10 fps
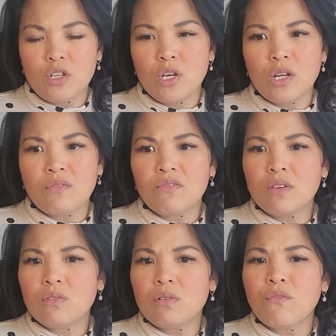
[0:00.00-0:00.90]
You're going to
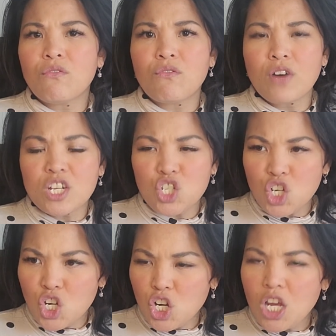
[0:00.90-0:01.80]
feel
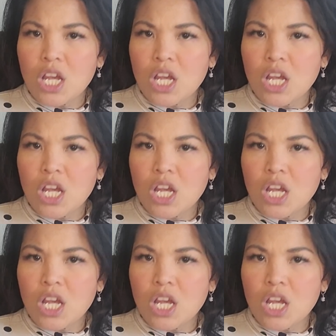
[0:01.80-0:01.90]
fresher.